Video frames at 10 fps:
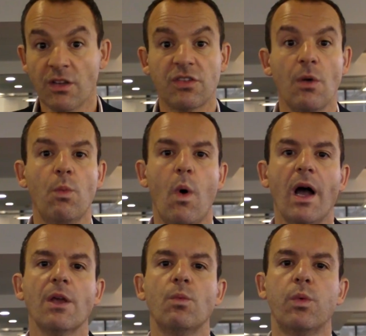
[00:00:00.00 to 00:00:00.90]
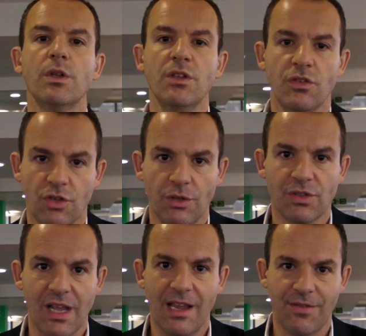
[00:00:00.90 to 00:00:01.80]
So why wouldn't you
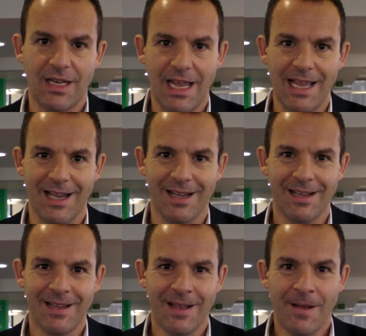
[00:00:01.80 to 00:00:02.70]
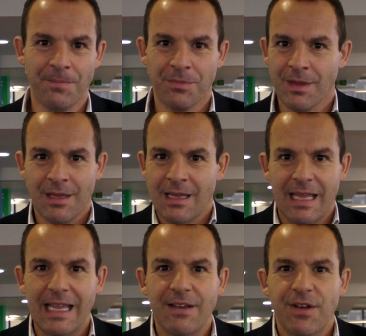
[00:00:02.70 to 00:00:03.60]
save in here?
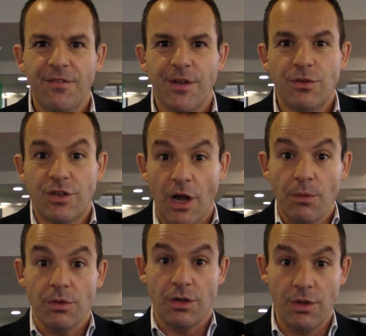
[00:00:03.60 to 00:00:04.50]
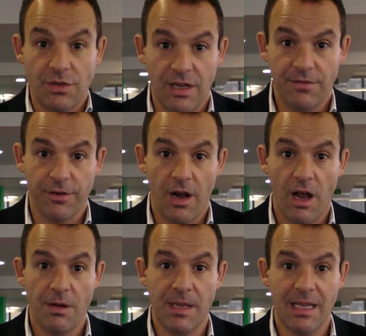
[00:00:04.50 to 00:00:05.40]
Even if you don't use it for a
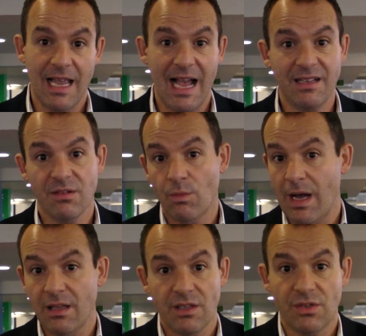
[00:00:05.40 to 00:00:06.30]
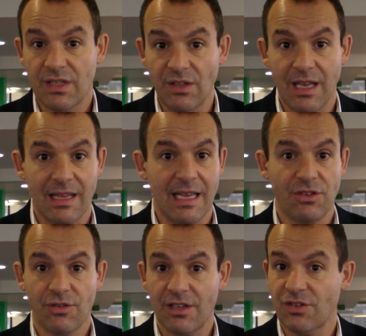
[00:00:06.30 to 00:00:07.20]
home in the end, well, you still get the
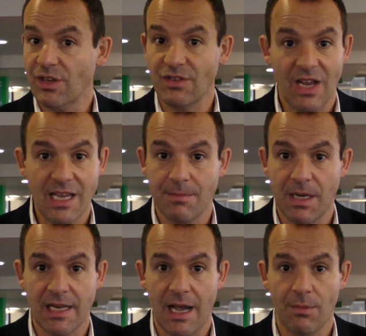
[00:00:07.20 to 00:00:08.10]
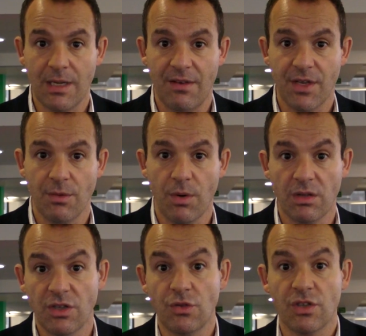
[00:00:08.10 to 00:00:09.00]
interest, you can take your money out whenever you
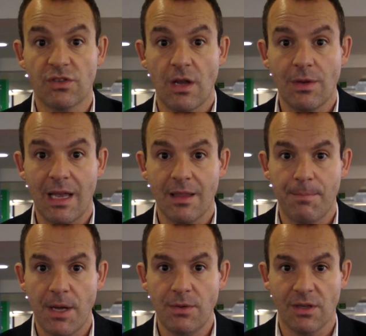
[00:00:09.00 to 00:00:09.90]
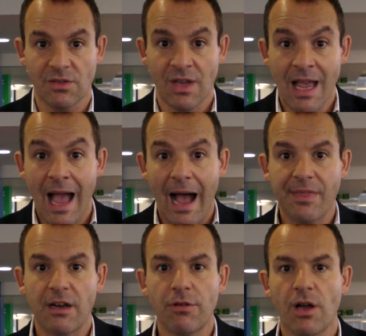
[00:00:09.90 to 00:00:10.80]
want, you just don't get the bonus.
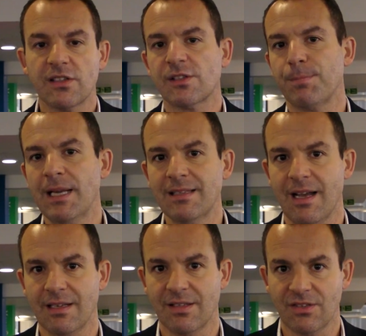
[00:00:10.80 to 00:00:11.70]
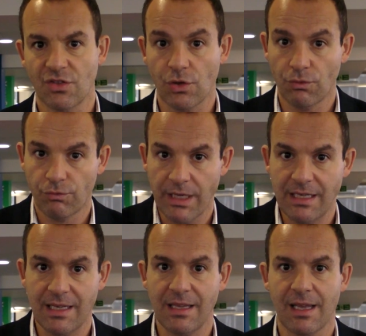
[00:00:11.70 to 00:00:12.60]
And there are split ISAs, as you'll
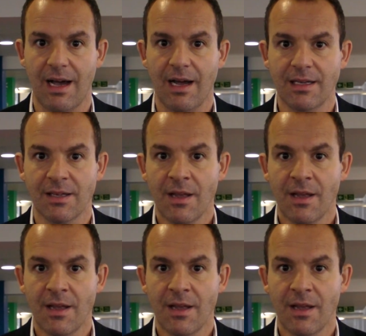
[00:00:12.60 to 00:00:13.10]
read in the guide,